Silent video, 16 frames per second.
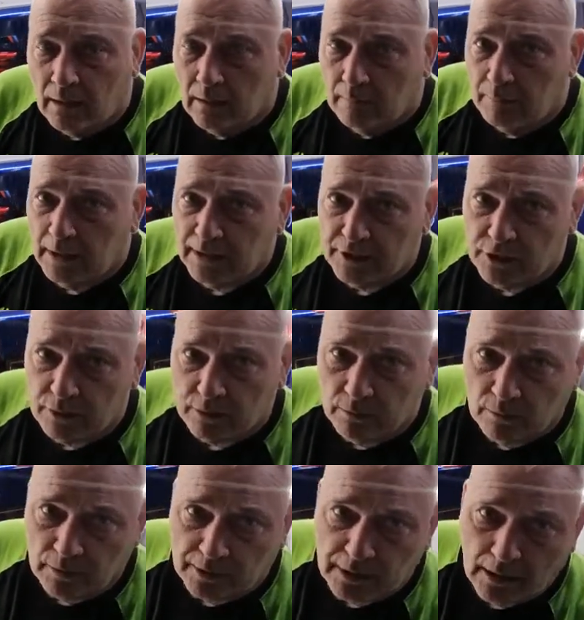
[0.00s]
Made sure
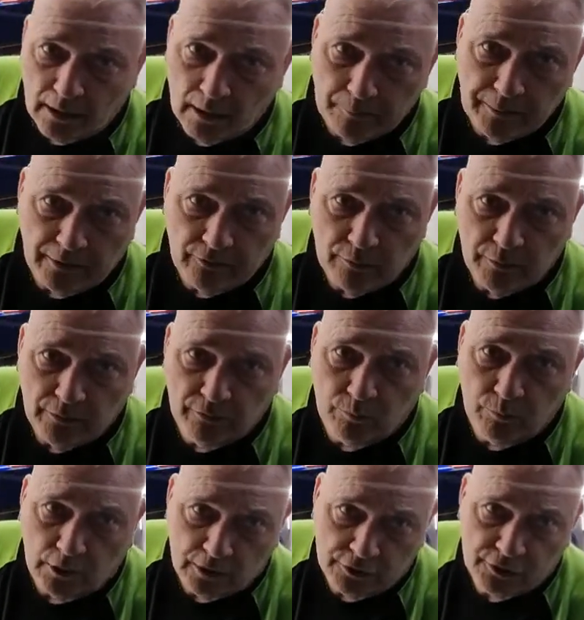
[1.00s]
all the carpets was
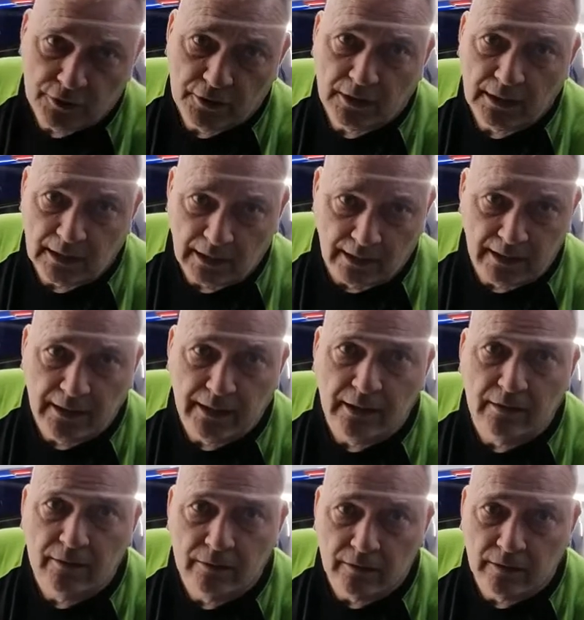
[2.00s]
washed and
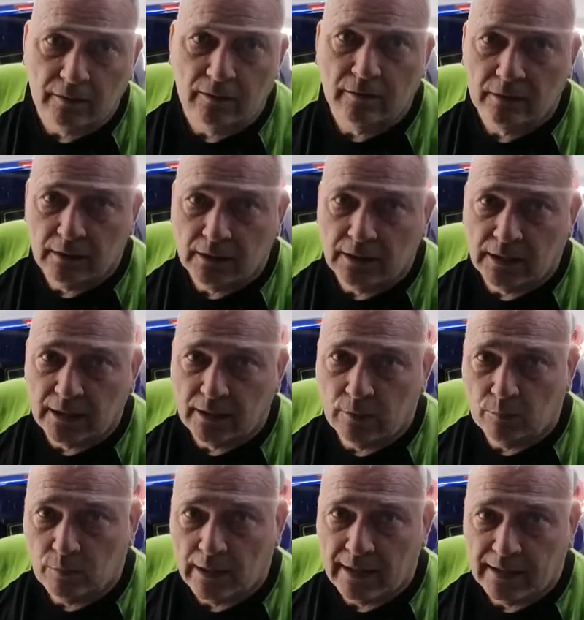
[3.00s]
cleaned, and
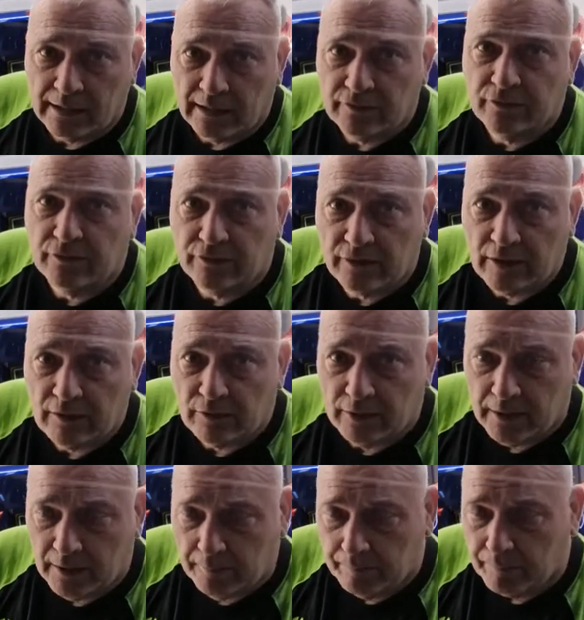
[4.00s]
where
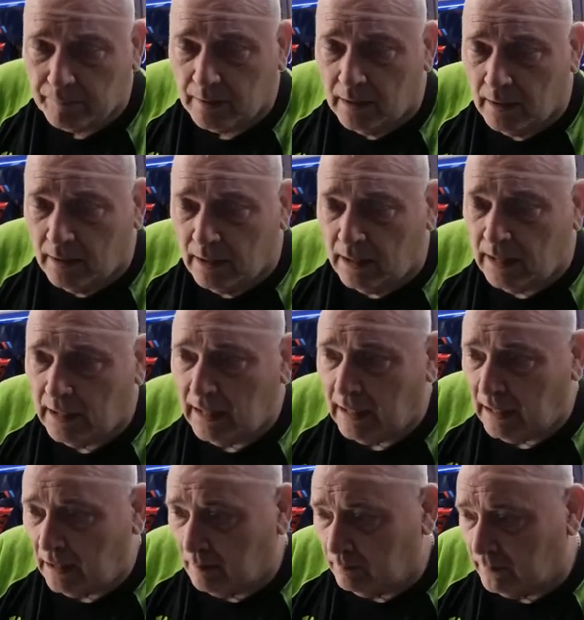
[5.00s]
necessary
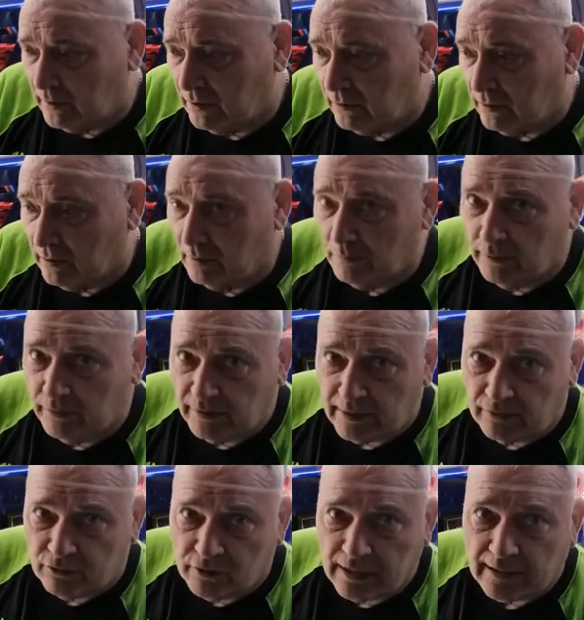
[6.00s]
the dirt was
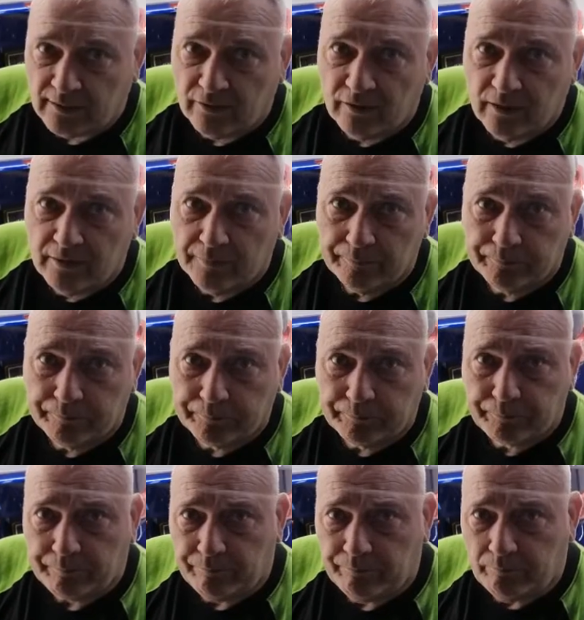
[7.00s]
extracted,
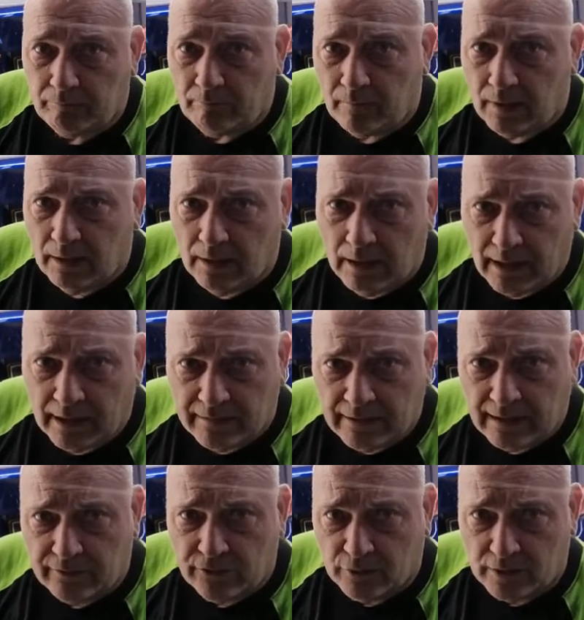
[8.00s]
and
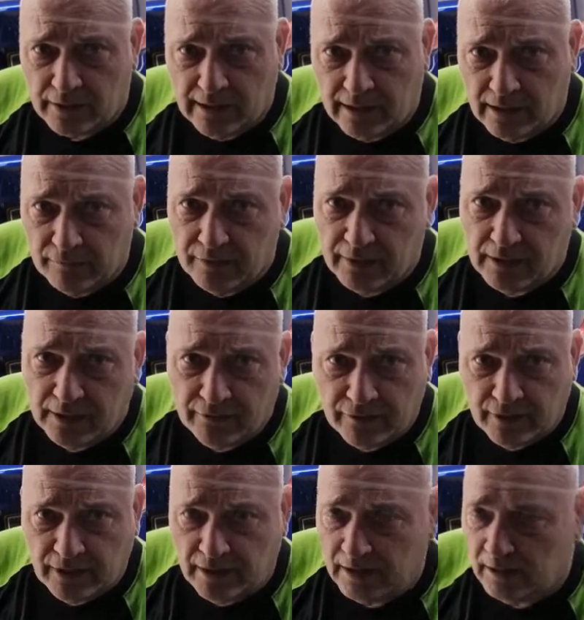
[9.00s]
that took care of the
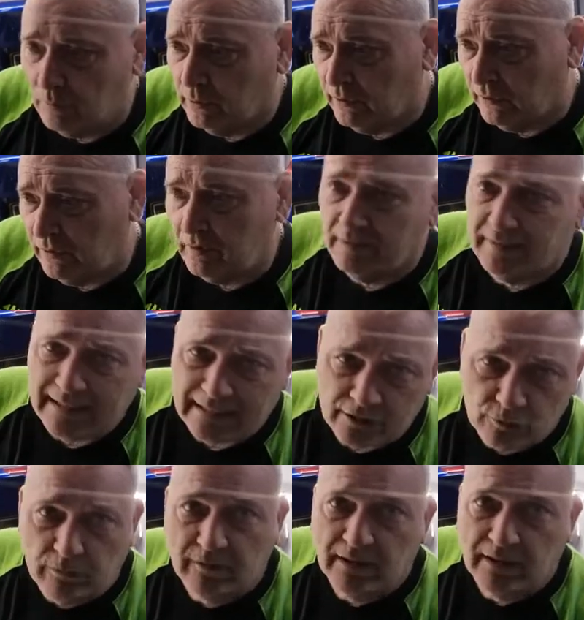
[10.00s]
interior once the
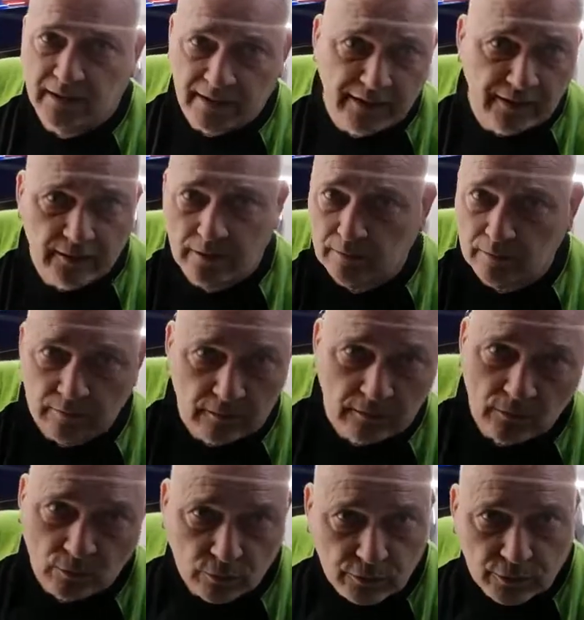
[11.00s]
dash was cleaned and
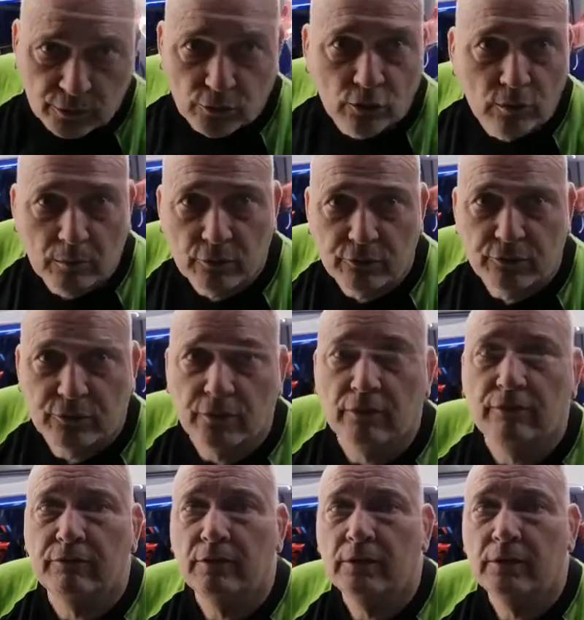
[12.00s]
all the normal stuff.